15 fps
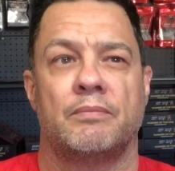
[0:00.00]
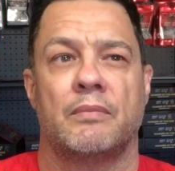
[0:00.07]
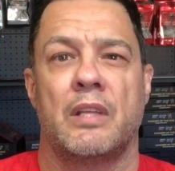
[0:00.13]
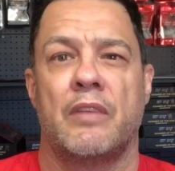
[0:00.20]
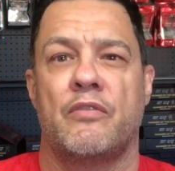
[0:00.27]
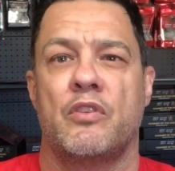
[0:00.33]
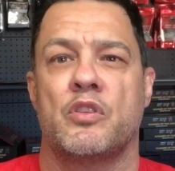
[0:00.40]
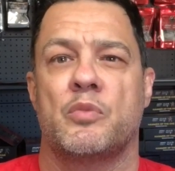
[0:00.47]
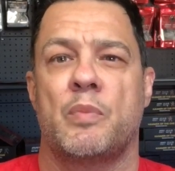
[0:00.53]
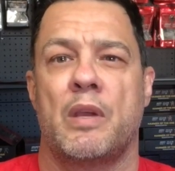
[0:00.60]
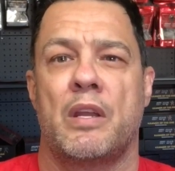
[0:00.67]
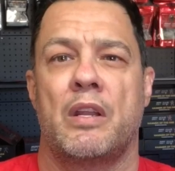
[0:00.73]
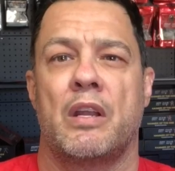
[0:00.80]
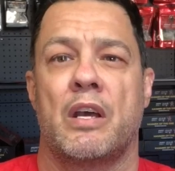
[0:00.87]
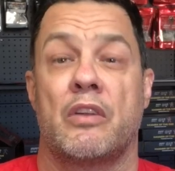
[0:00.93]
if you
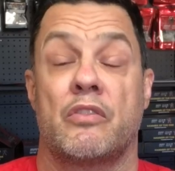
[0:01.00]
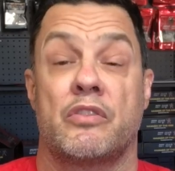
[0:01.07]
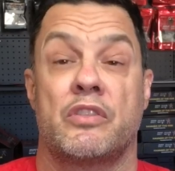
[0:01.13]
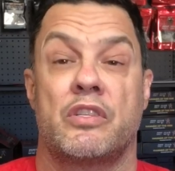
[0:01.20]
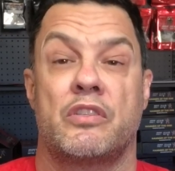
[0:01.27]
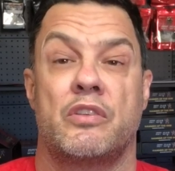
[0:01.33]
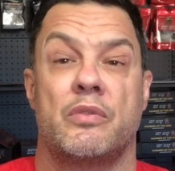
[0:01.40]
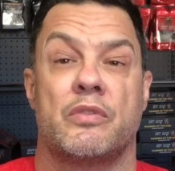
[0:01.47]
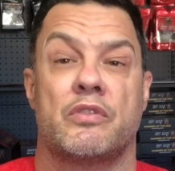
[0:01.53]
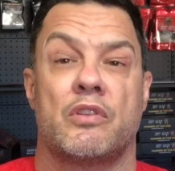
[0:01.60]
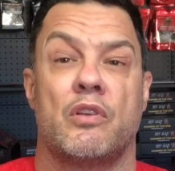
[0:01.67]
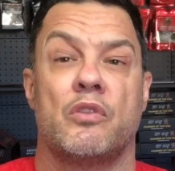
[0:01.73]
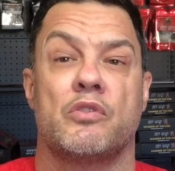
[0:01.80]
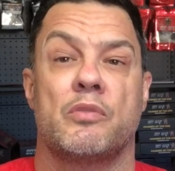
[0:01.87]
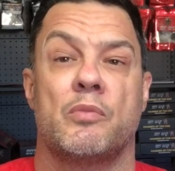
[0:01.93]
spend
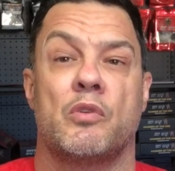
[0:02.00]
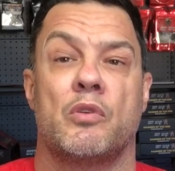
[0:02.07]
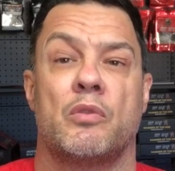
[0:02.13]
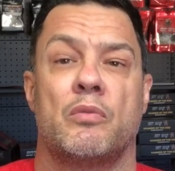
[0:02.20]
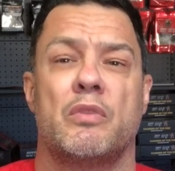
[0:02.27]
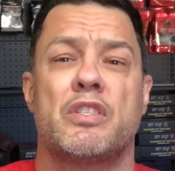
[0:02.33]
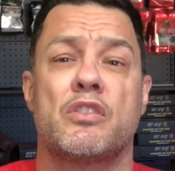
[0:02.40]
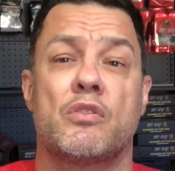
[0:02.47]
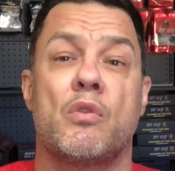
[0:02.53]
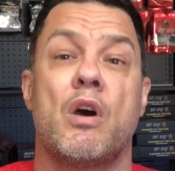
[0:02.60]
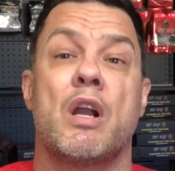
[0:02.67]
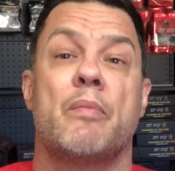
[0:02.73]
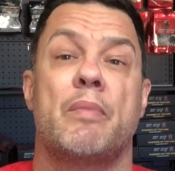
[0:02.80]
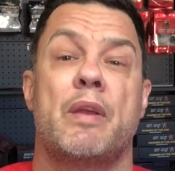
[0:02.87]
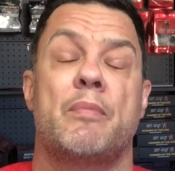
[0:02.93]
$160 or more, which is
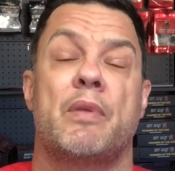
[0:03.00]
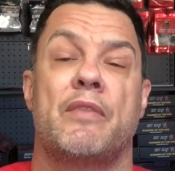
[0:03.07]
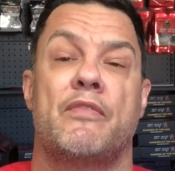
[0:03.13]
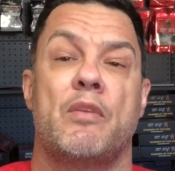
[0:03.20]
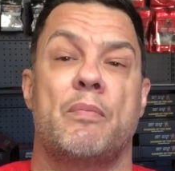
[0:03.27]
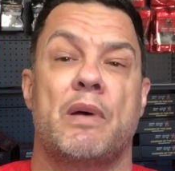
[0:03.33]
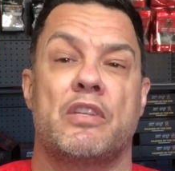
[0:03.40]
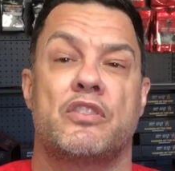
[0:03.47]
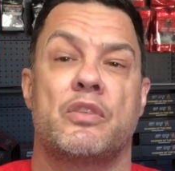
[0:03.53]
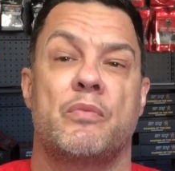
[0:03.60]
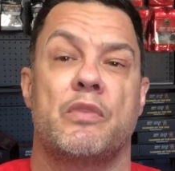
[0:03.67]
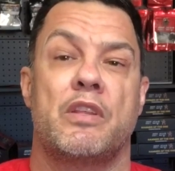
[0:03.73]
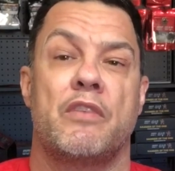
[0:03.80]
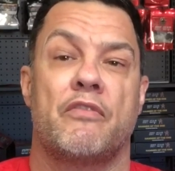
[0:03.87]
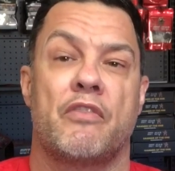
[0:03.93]
quite a bit. But if you bunch in
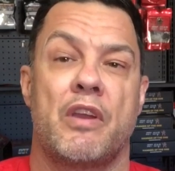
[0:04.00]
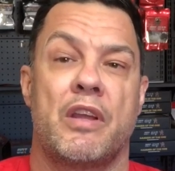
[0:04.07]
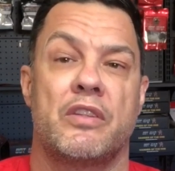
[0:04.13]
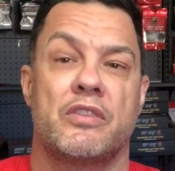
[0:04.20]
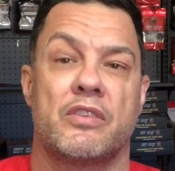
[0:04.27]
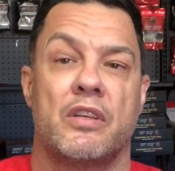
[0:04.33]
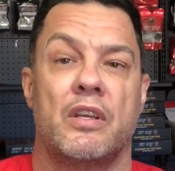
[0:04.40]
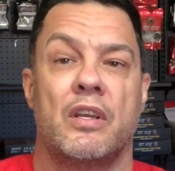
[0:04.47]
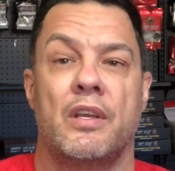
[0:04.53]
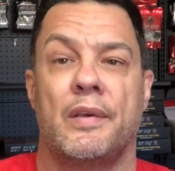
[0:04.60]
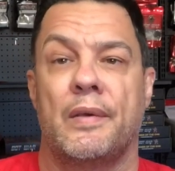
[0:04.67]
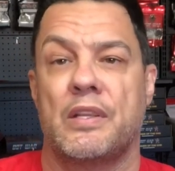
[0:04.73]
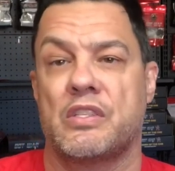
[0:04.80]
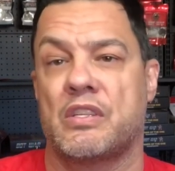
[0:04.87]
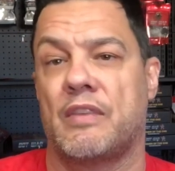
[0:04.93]
with your friends
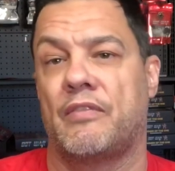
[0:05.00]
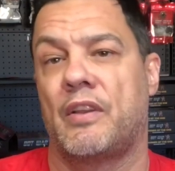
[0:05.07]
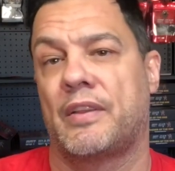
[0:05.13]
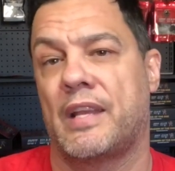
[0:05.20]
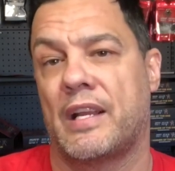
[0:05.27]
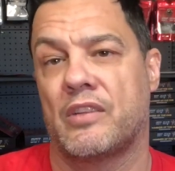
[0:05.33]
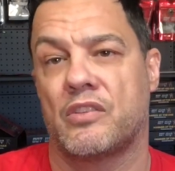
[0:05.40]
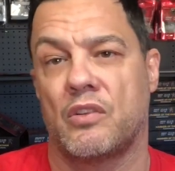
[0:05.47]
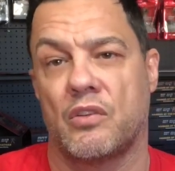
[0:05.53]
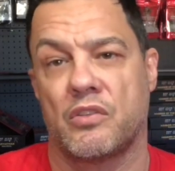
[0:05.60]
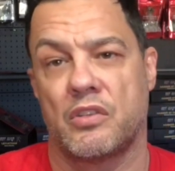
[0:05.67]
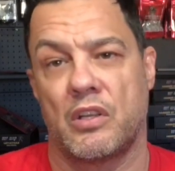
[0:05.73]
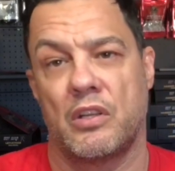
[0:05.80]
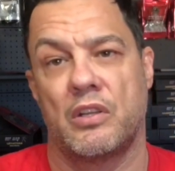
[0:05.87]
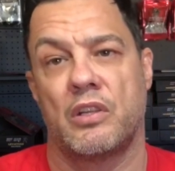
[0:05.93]
and stuff like that, it's not
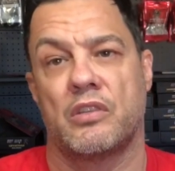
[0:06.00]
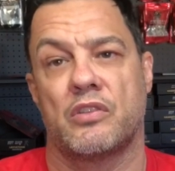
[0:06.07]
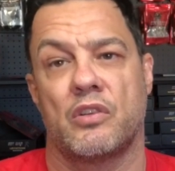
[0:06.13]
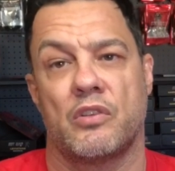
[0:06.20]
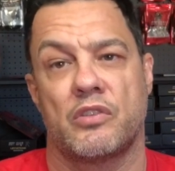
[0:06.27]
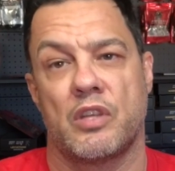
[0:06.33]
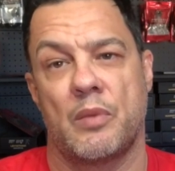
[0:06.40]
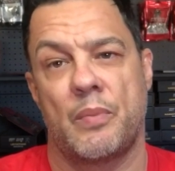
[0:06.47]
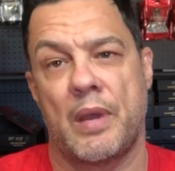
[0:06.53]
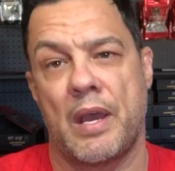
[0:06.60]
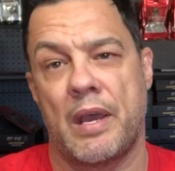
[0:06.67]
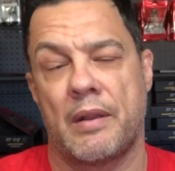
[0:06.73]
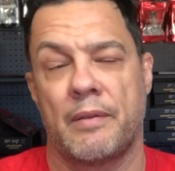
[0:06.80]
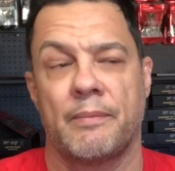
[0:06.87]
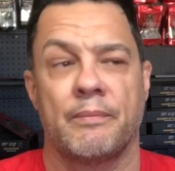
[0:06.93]
so
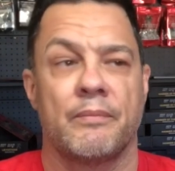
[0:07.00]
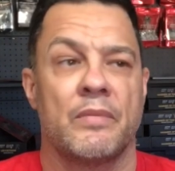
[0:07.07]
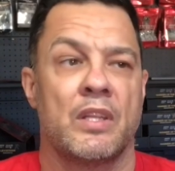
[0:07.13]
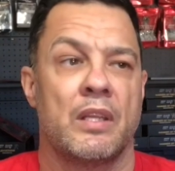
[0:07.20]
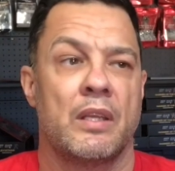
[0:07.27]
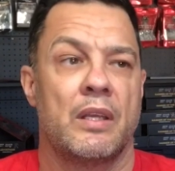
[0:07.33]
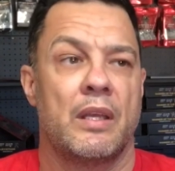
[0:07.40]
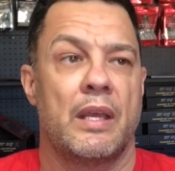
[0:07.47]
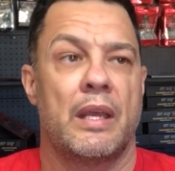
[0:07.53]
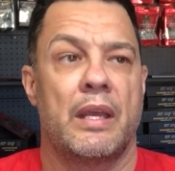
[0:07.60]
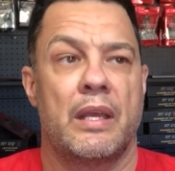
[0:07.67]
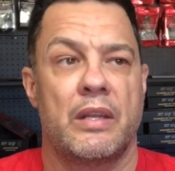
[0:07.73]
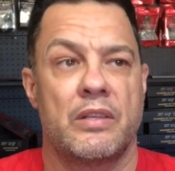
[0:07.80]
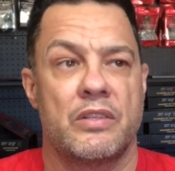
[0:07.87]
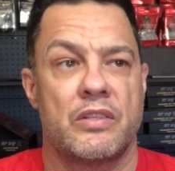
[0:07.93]
bad.
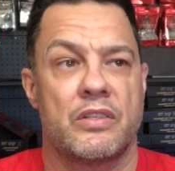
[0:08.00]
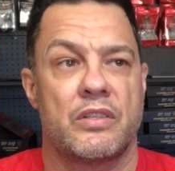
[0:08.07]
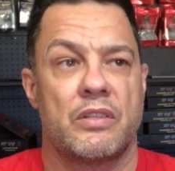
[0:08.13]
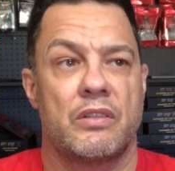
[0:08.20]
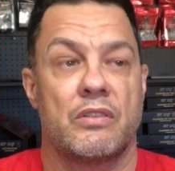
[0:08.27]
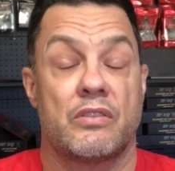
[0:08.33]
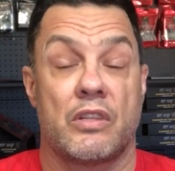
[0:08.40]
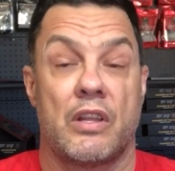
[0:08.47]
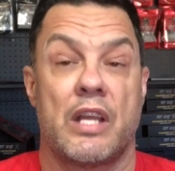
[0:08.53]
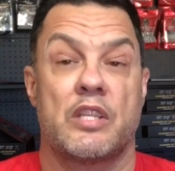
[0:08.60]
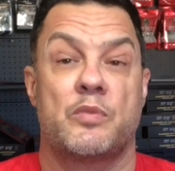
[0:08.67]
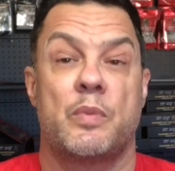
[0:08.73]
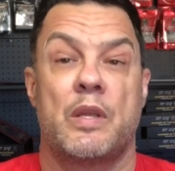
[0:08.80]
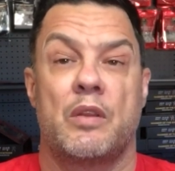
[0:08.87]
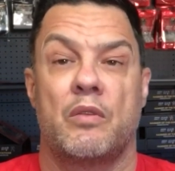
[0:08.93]
And so
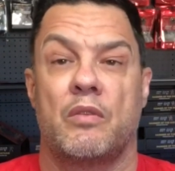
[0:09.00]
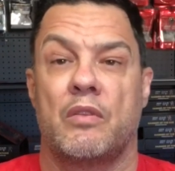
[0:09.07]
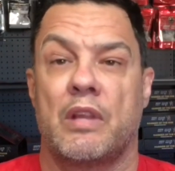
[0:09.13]
that's been